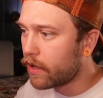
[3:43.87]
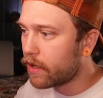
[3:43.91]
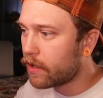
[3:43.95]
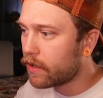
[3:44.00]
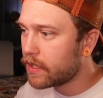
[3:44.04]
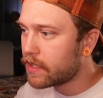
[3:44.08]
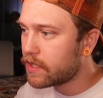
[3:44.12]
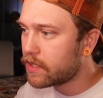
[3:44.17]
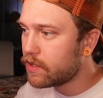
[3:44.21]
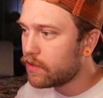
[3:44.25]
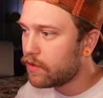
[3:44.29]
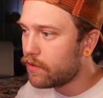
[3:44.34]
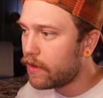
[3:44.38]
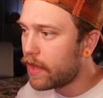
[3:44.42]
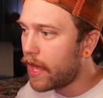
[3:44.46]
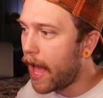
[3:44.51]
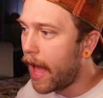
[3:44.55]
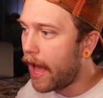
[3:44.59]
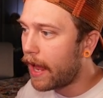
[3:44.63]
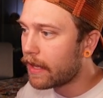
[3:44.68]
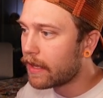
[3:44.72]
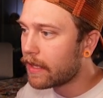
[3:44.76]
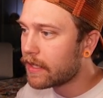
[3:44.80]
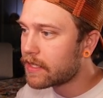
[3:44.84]
Let's do
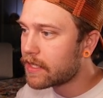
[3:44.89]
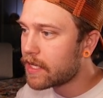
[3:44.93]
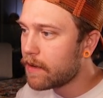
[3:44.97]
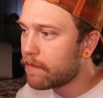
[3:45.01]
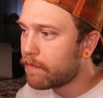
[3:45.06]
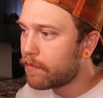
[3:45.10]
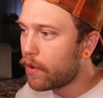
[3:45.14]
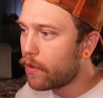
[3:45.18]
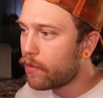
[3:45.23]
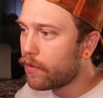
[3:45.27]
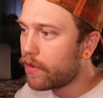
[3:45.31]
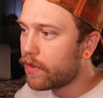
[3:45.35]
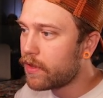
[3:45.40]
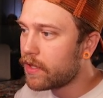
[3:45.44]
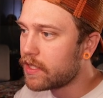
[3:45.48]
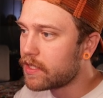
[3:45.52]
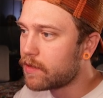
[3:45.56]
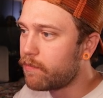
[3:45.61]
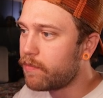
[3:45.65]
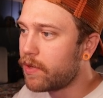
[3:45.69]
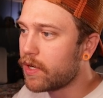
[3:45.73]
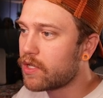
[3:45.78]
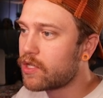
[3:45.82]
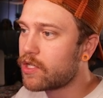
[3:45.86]
that. Let's get both of these
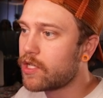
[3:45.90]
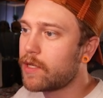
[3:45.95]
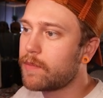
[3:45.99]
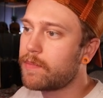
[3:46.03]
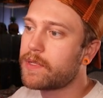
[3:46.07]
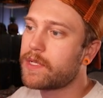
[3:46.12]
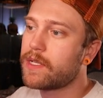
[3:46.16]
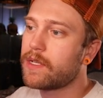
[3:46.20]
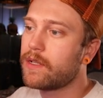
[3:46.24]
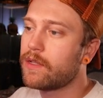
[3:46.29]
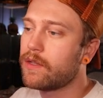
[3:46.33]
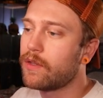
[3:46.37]
bishops